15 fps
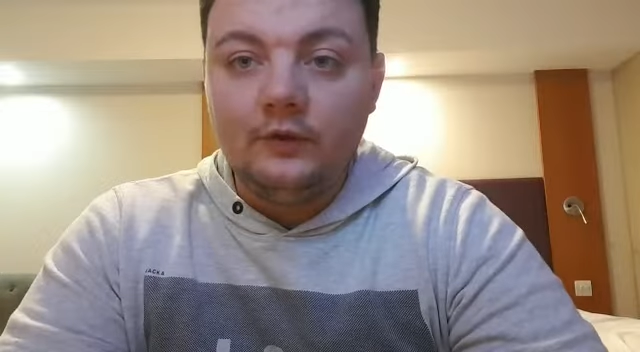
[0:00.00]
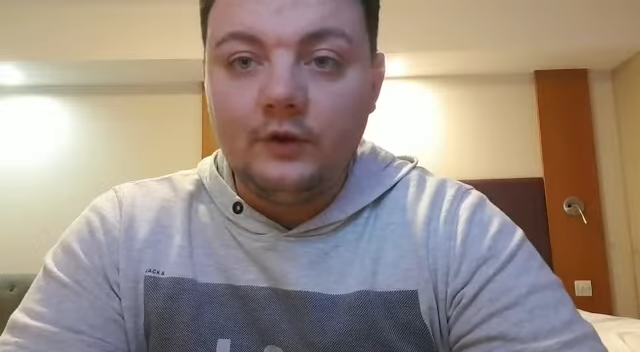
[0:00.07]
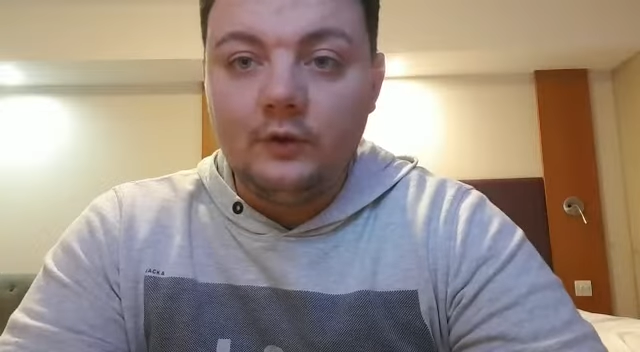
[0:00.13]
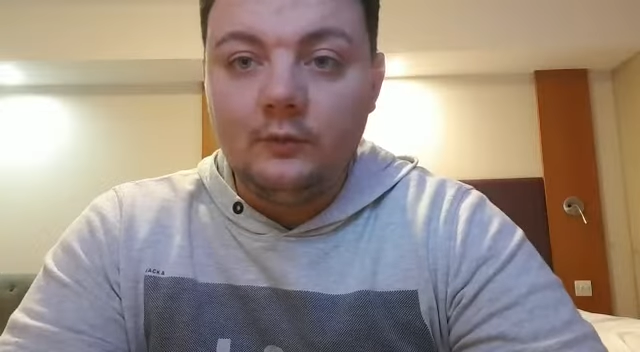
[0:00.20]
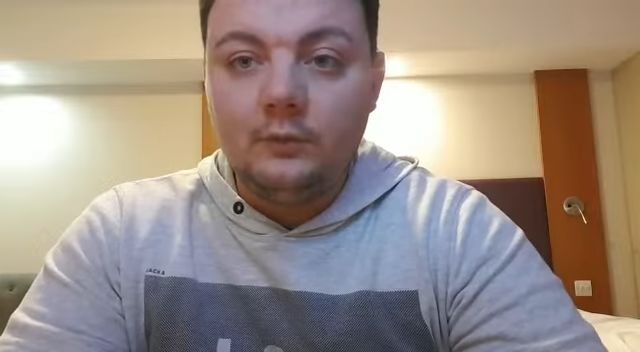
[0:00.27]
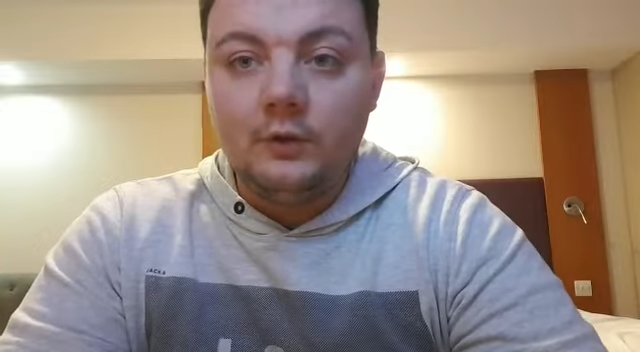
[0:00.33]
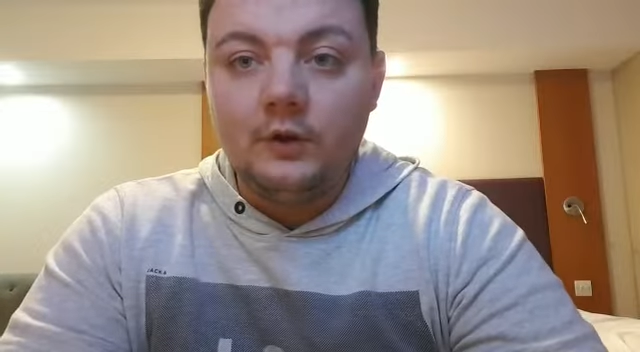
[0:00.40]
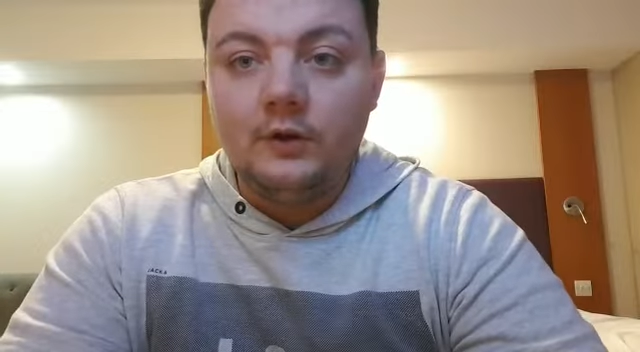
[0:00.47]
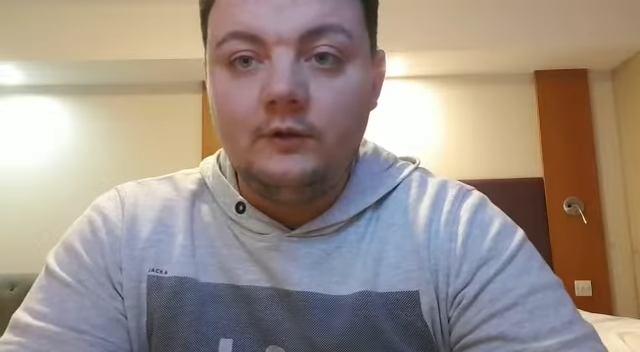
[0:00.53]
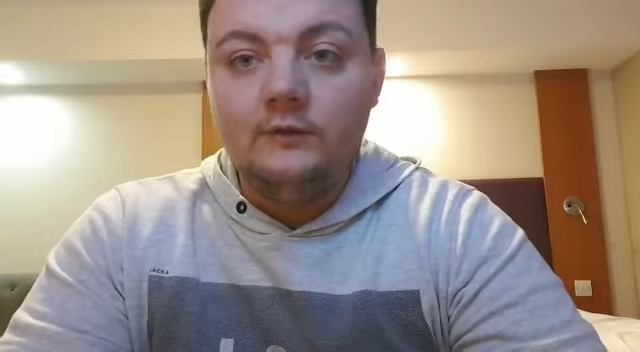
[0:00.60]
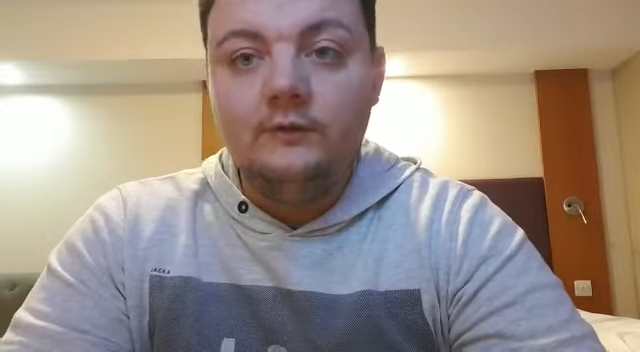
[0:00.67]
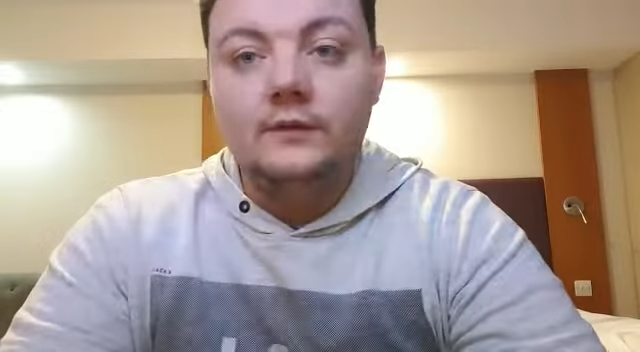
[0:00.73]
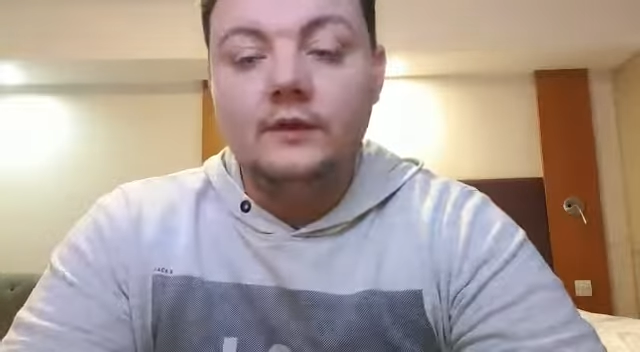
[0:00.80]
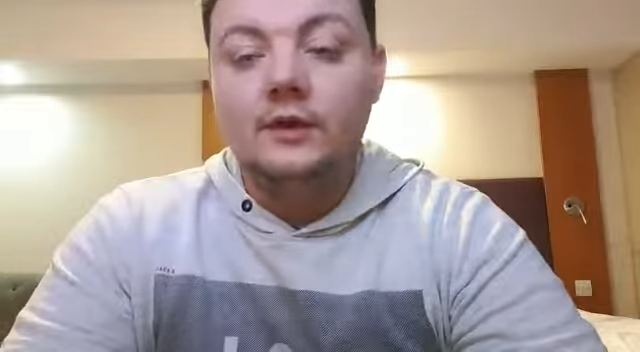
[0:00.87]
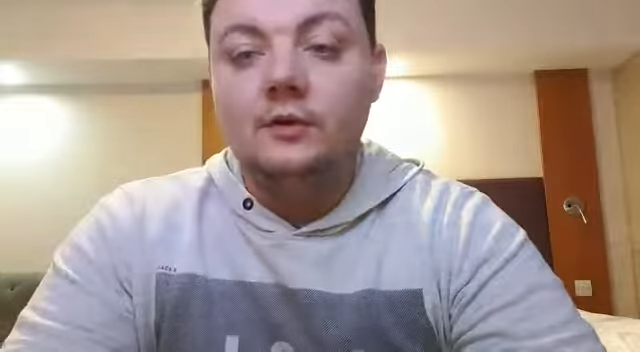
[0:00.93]

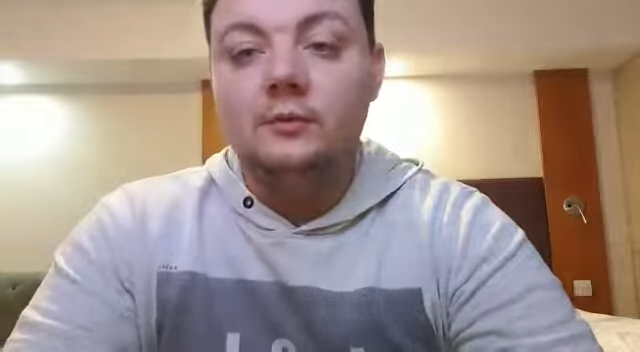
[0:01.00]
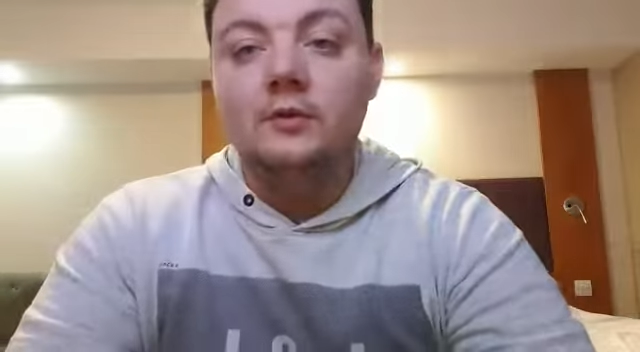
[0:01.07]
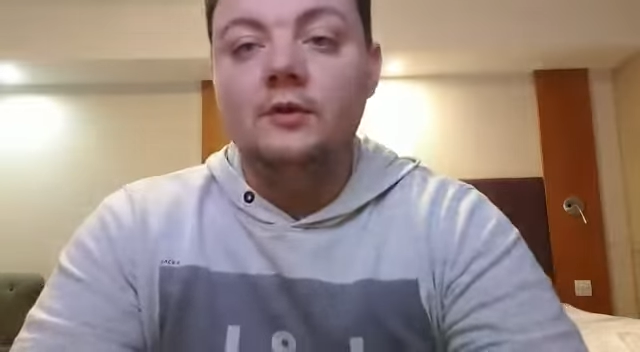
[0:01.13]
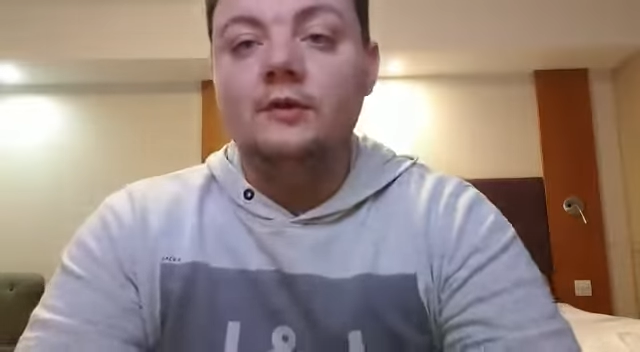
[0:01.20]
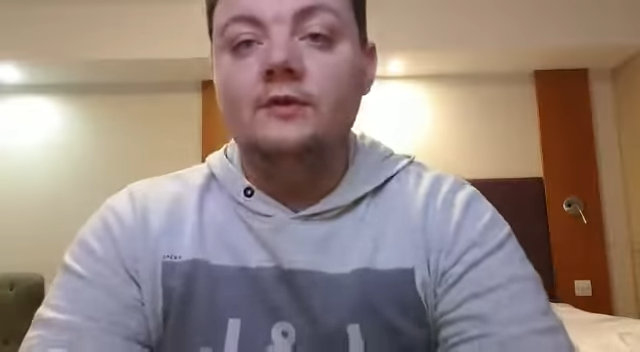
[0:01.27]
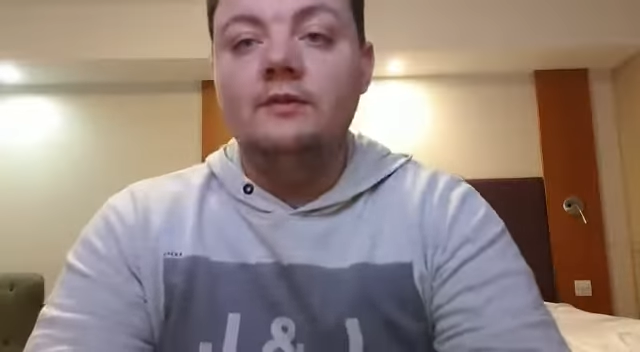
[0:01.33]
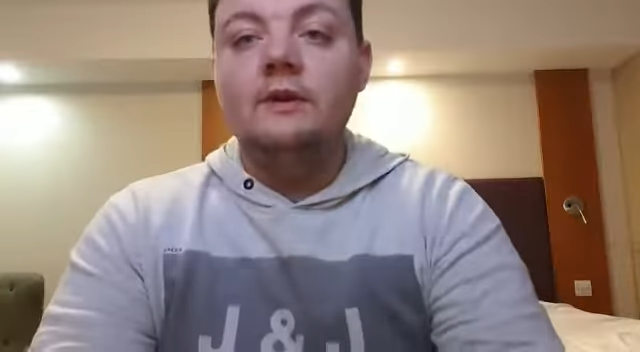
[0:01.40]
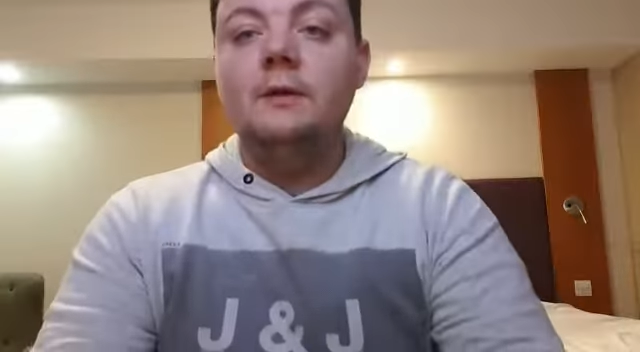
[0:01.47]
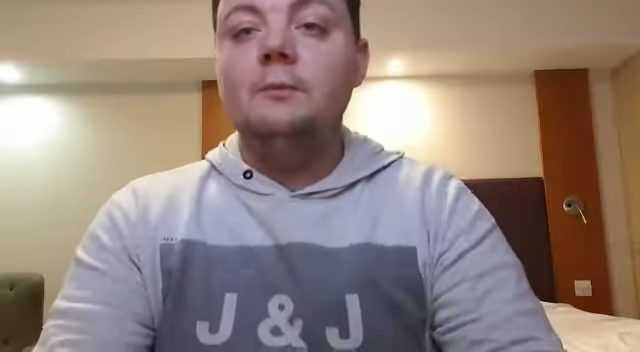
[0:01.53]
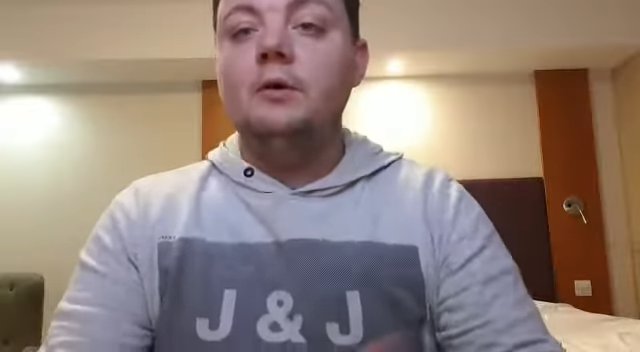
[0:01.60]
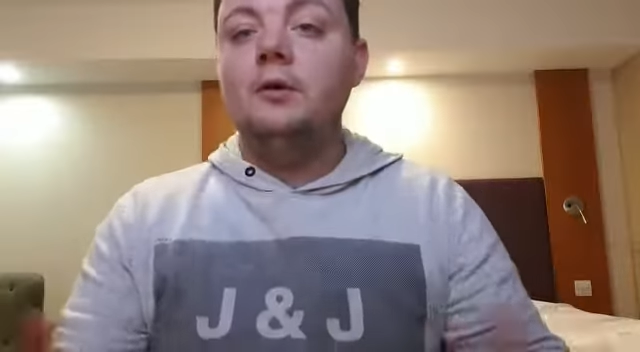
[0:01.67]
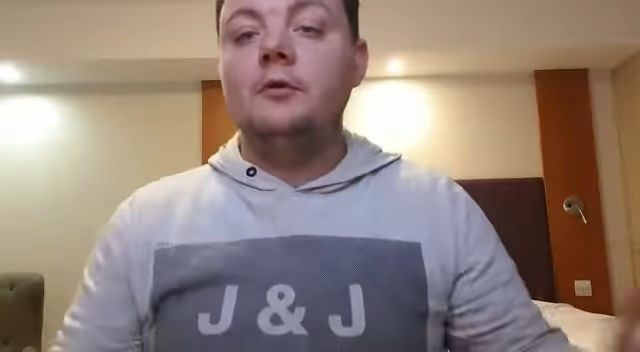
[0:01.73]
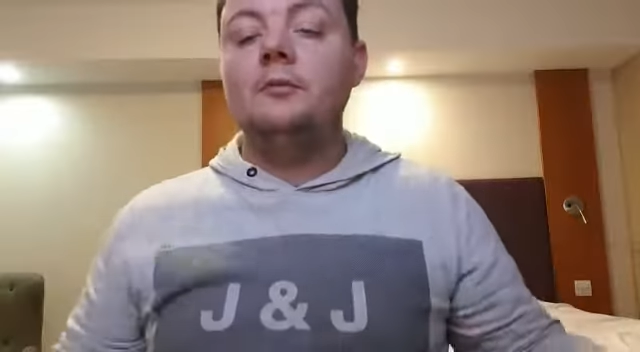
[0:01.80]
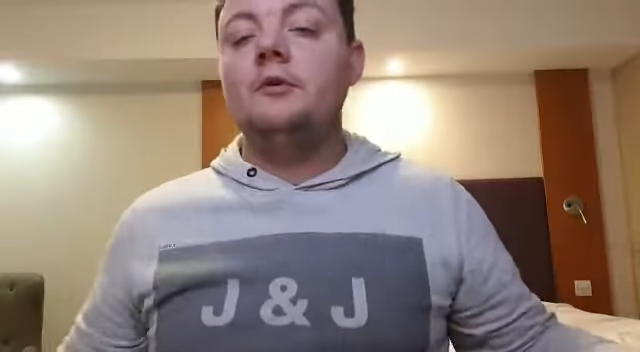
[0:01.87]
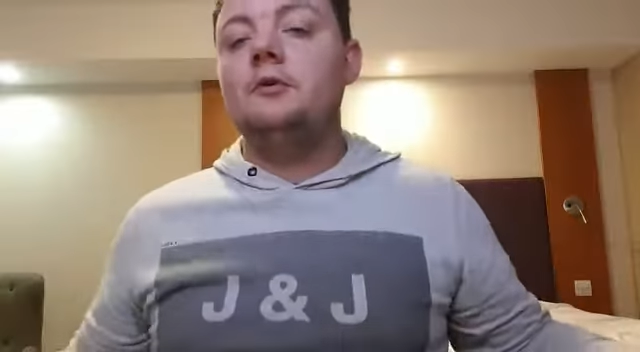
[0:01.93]
open. The community,
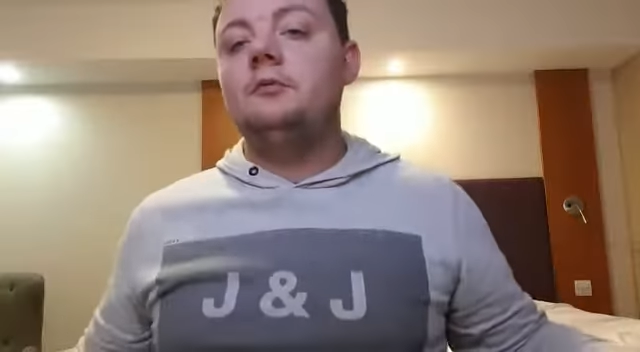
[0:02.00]
Pokemon